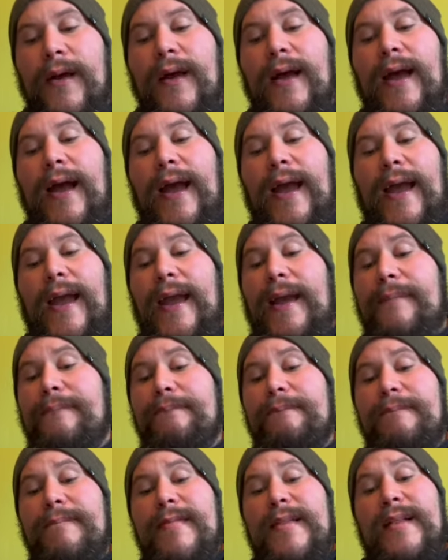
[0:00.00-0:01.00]

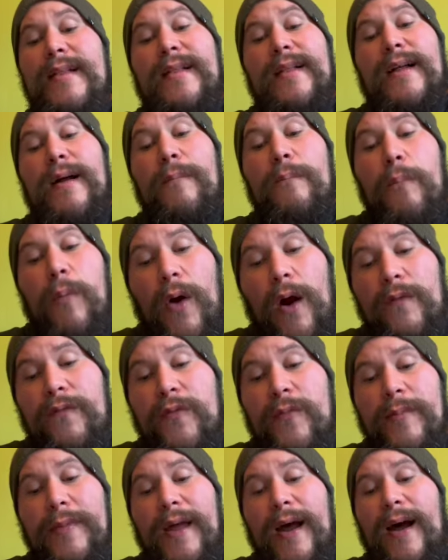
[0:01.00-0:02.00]
Apart
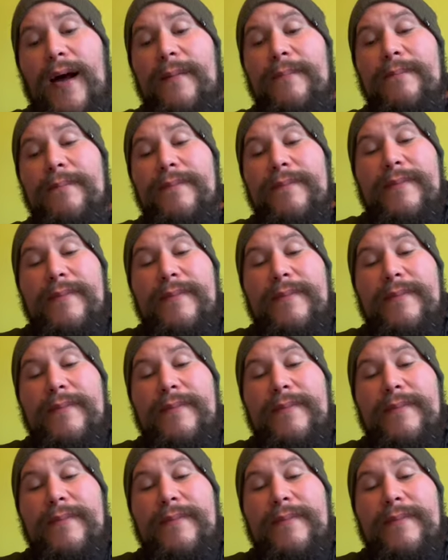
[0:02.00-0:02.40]
from that,